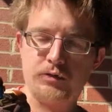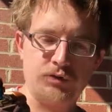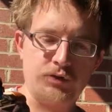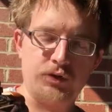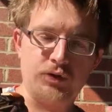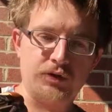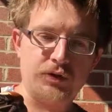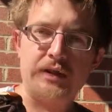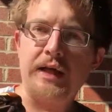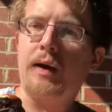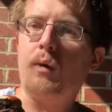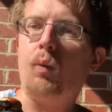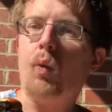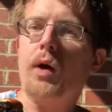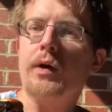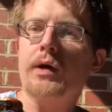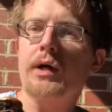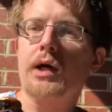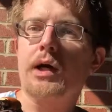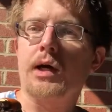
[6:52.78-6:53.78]
just that
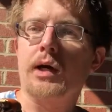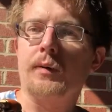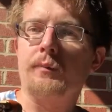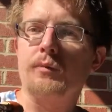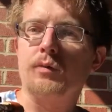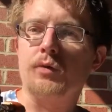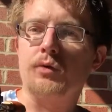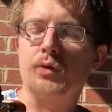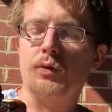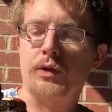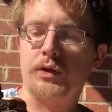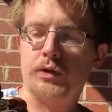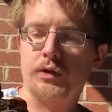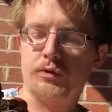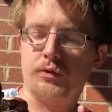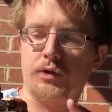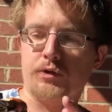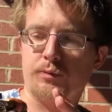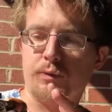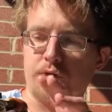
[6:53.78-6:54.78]
one time doing
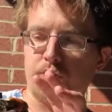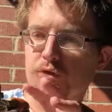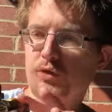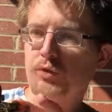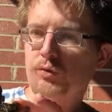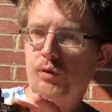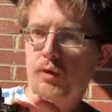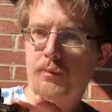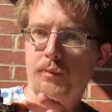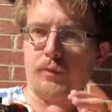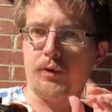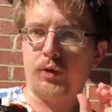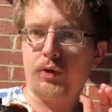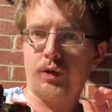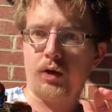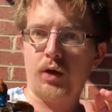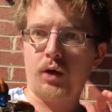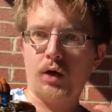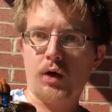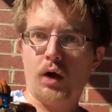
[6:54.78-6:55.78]
the transformation to robot
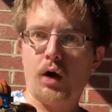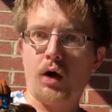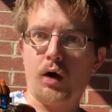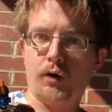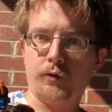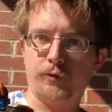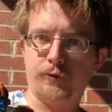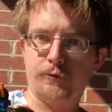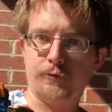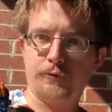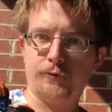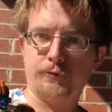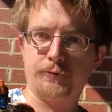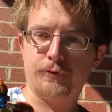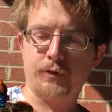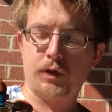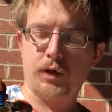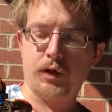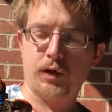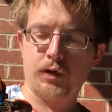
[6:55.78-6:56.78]
mode off of
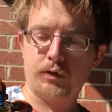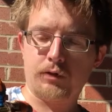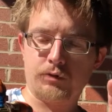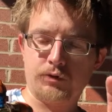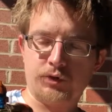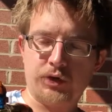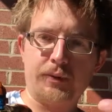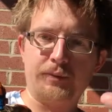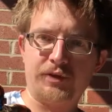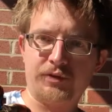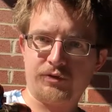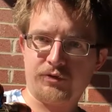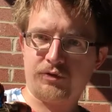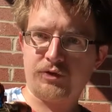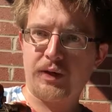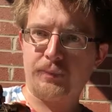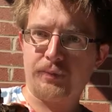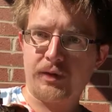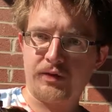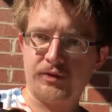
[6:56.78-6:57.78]
Jobby's
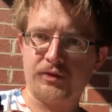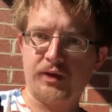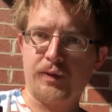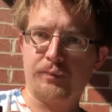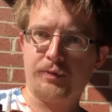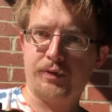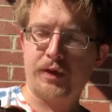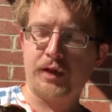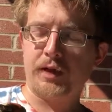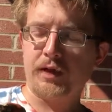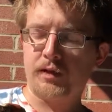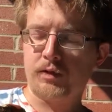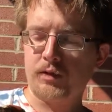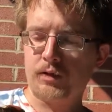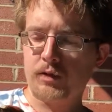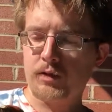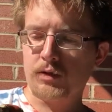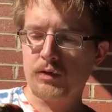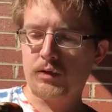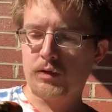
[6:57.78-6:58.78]
step-by-step thing,
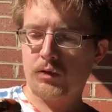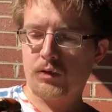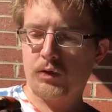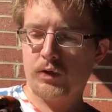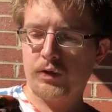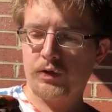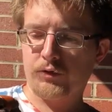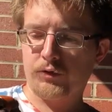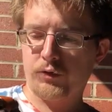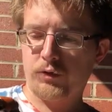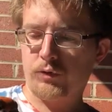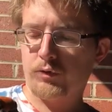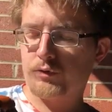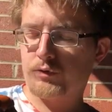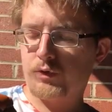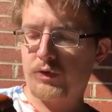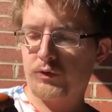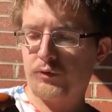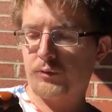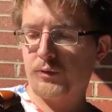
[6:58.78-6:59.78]
or his little
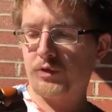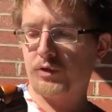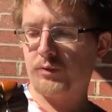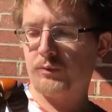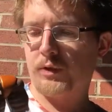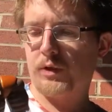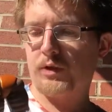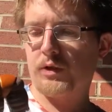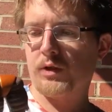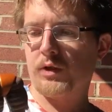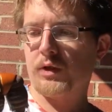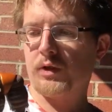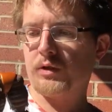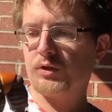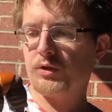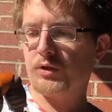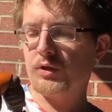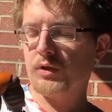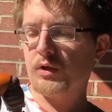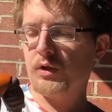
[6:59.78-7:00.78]
transformation
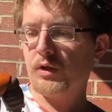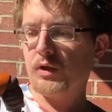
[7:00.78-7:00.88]
montage,